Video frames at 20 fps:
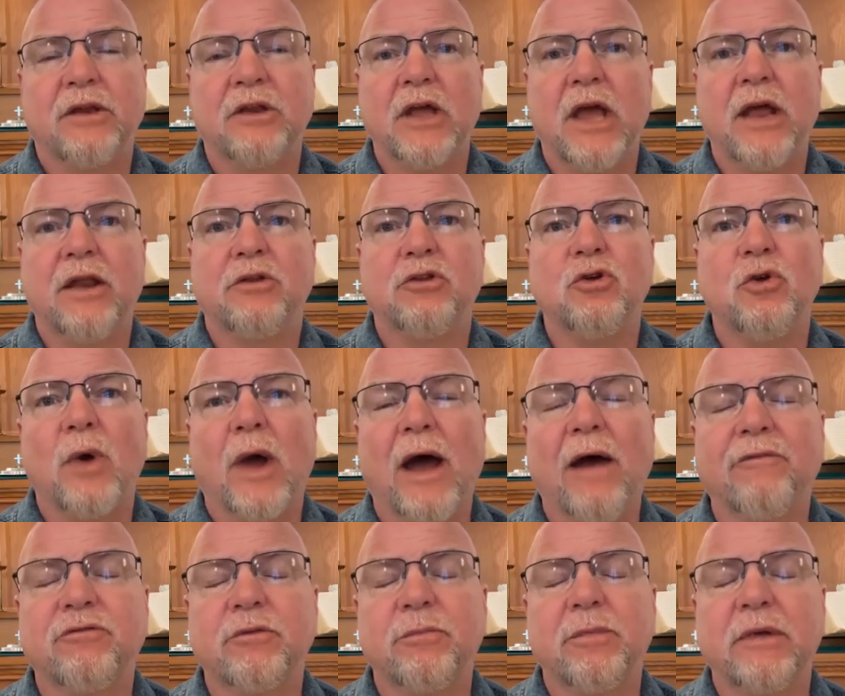And, and you
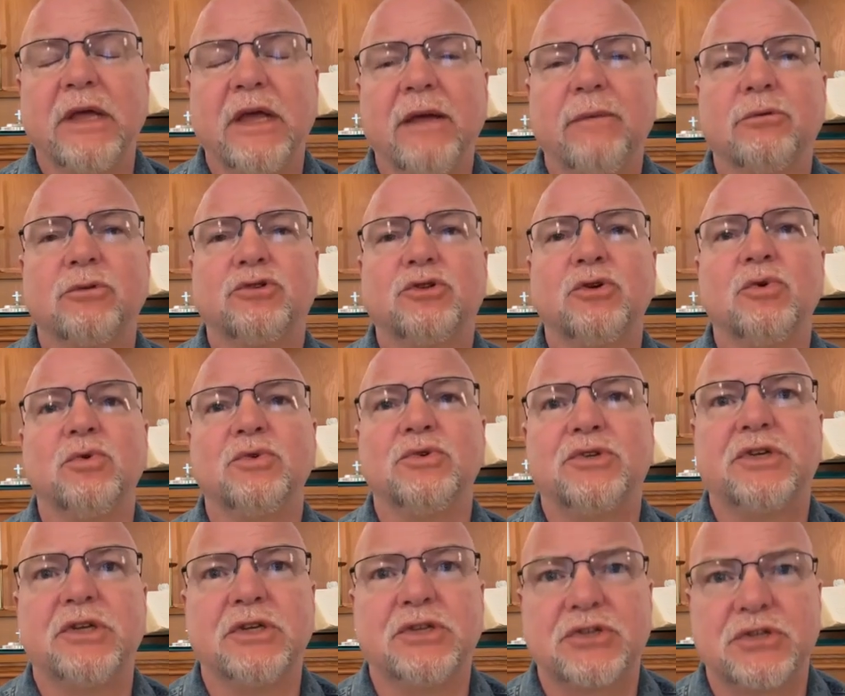have to be able to
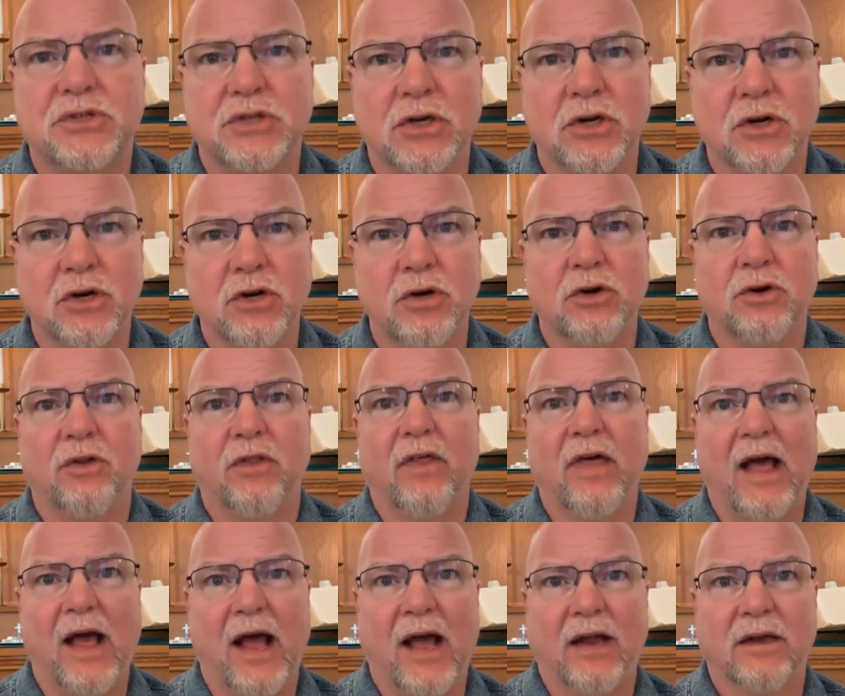
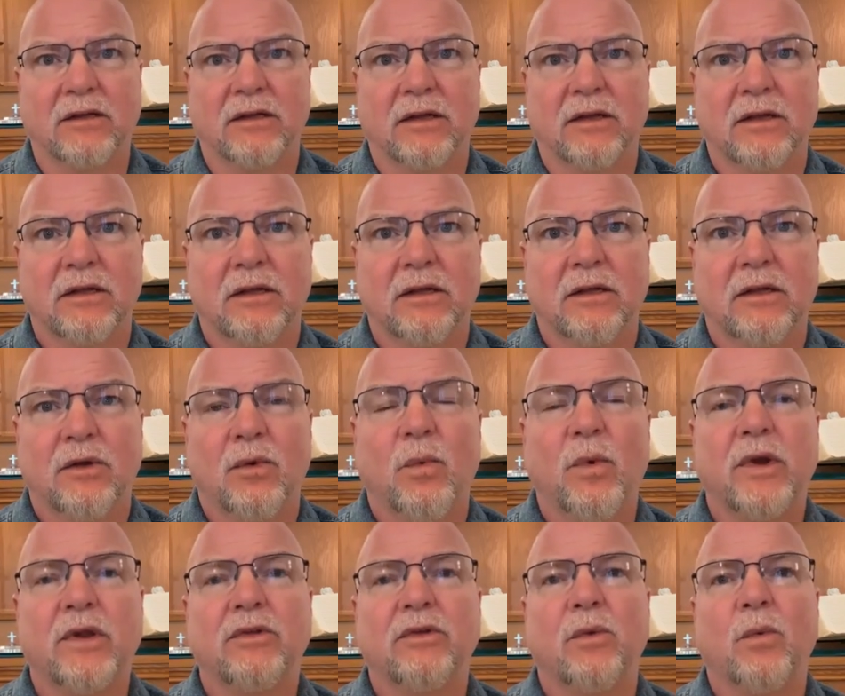discern that
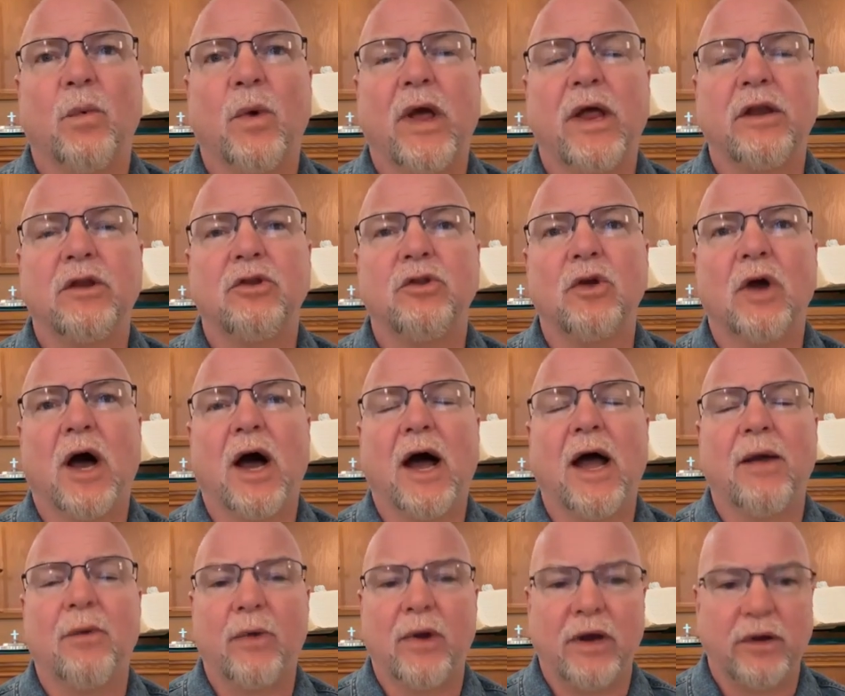when, when
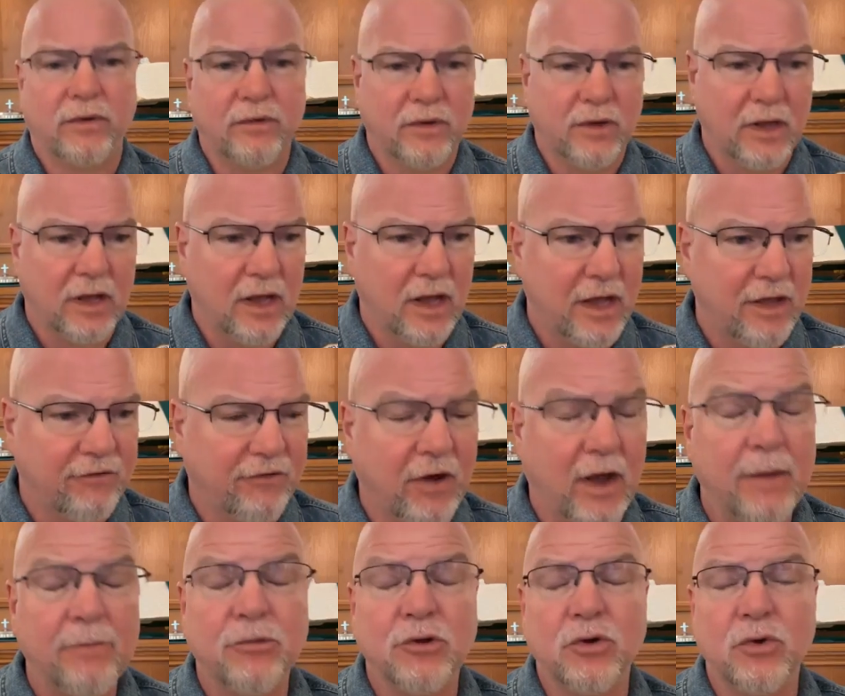I, when, if
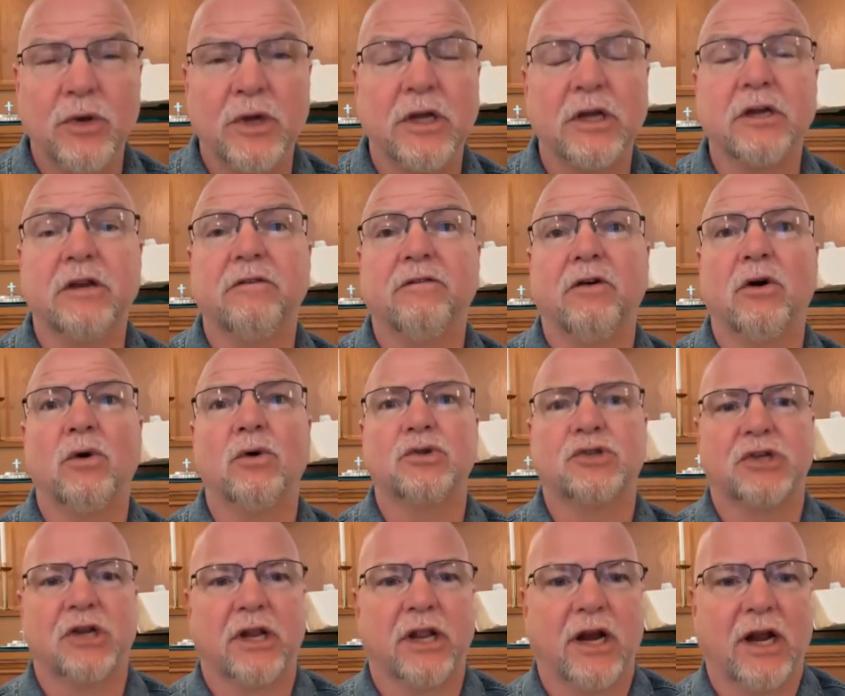I'm doing a
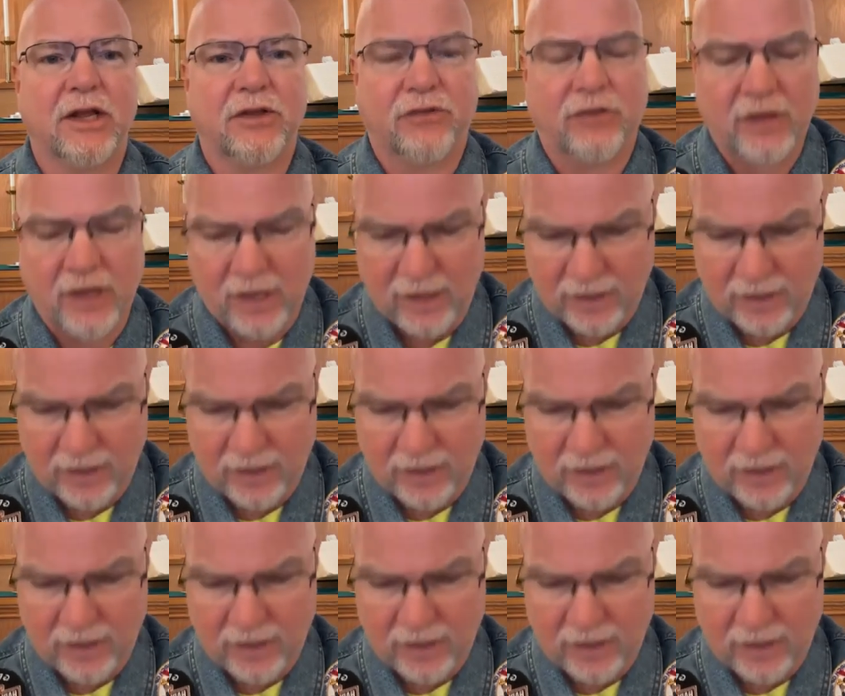devotion and I